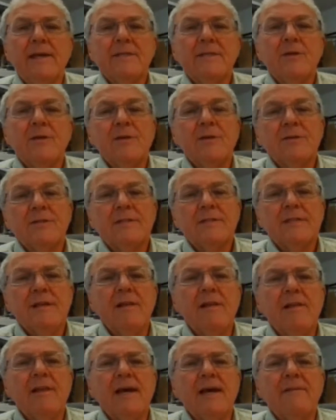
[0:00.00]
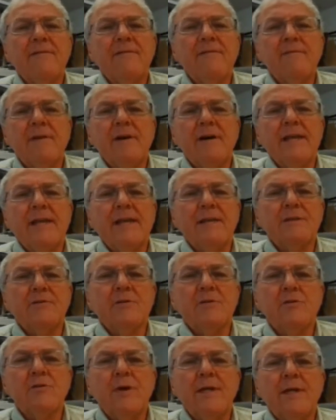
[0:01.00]
So there's still a lot of
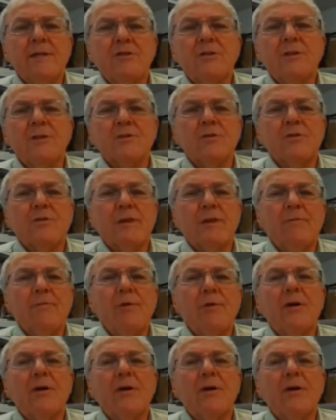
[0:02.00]
unanswered questions or only